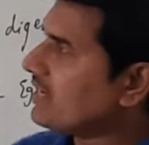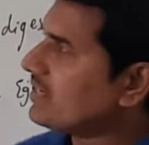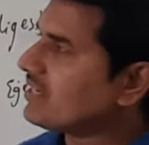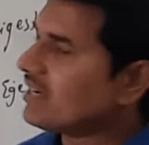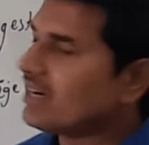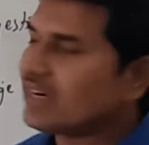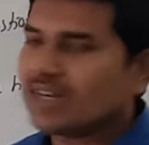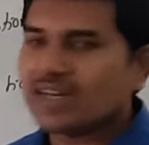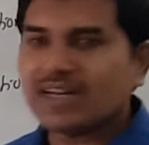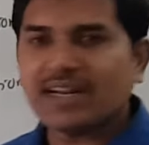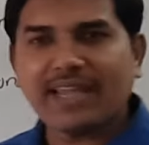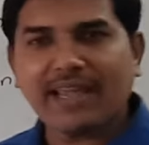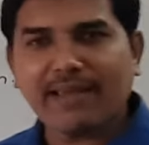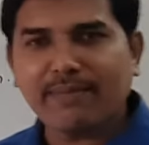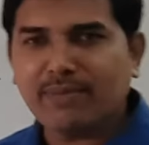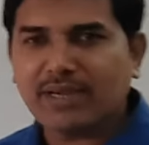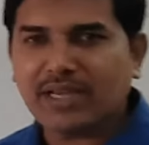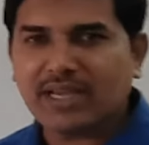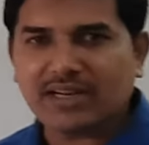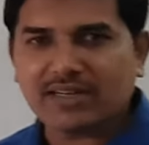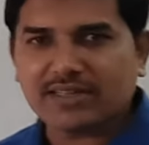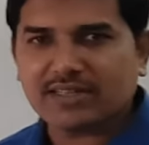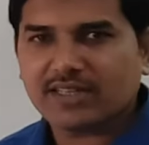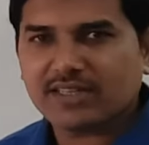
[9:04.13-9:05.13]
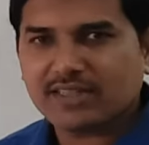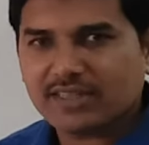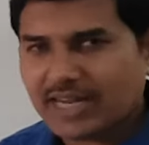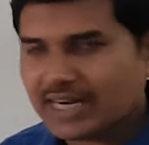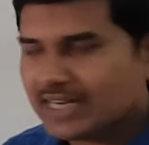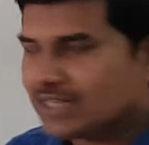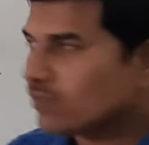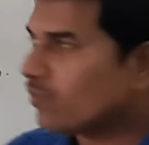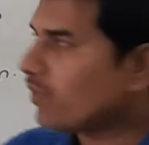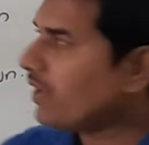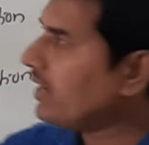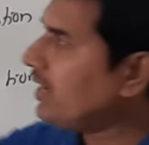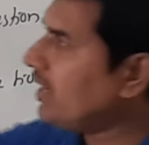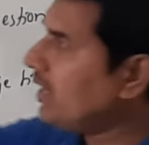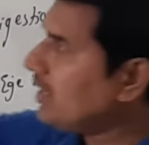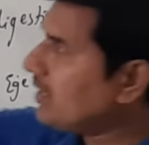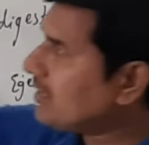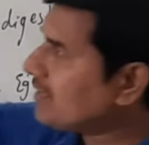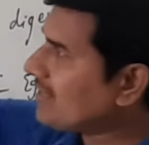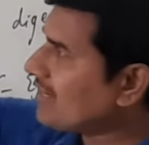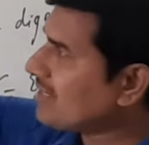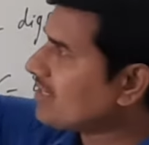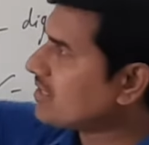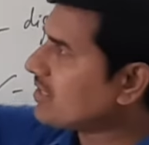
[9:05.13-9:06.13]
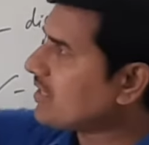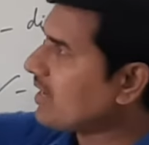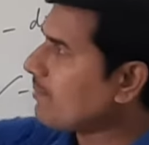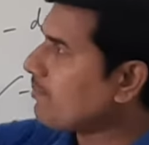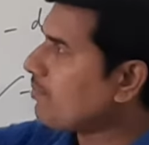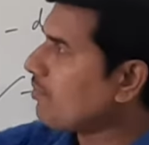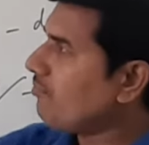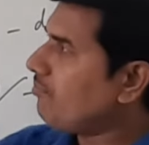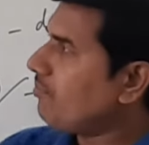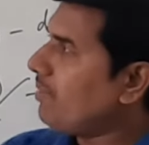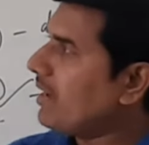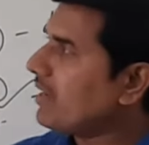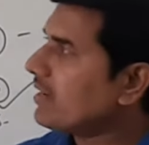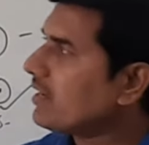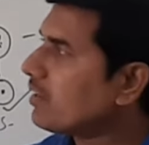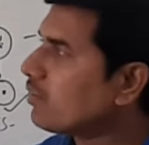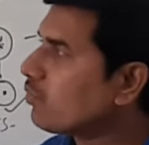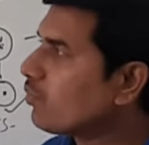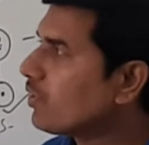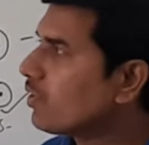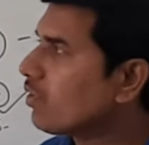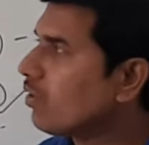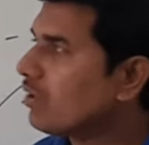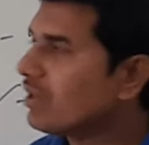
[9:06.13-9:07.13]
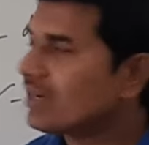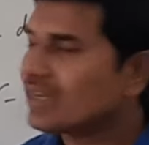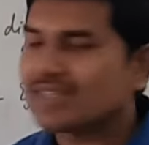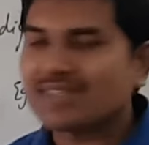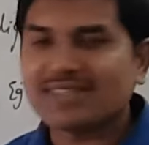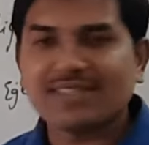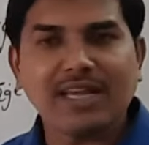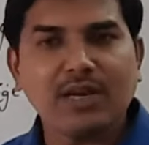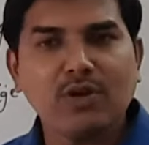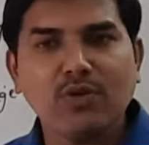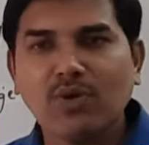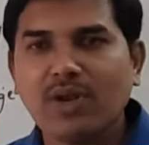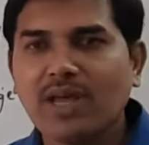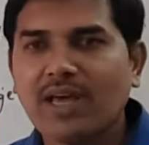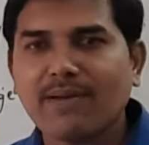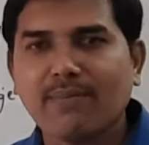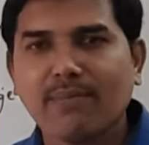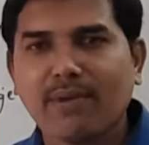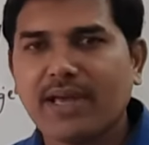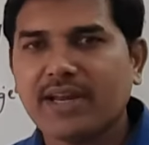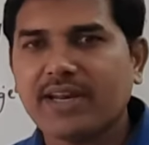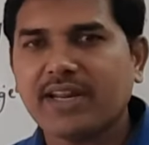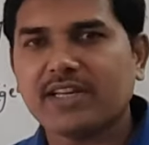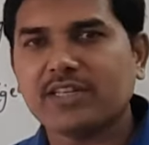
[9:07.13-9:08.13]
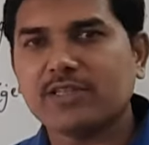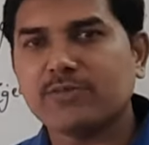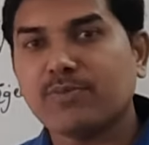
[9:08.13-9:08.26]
certain chemicals. That's why such type of barrier we call it as cellular barriers,